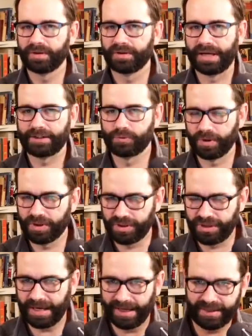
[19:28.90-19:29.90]
That's what
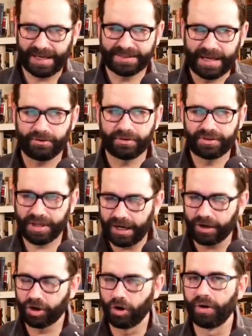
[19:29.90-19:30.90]
that that's how
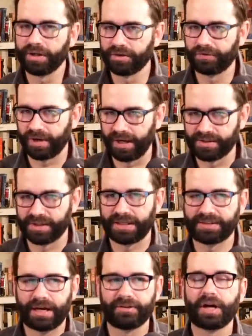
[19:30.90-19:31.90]
they're going to phrase it.
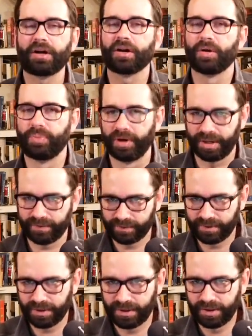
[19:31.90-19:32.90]
That's how they're going to put it
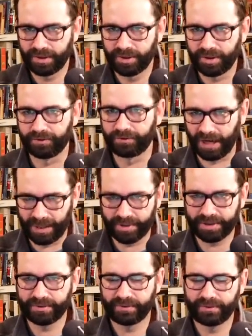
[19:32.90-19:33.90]
and frame
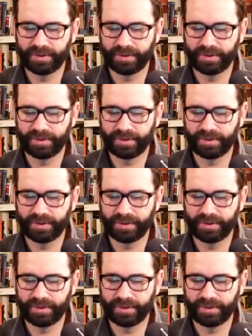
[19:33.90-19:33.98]
it.